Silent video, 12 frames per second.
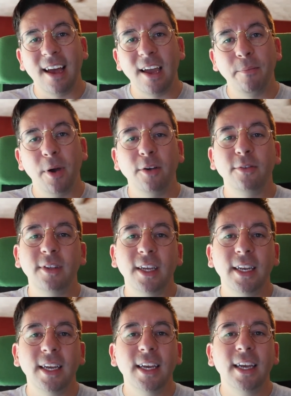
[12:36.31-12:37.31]
I
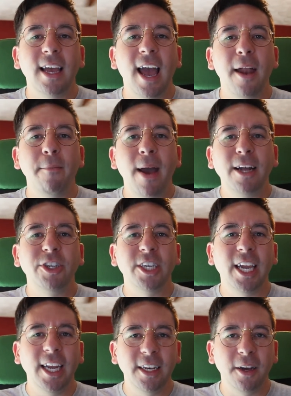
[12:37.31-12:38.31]
posted at Magic
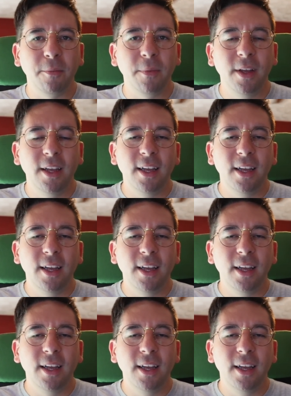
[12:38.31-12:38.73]
Kingdom.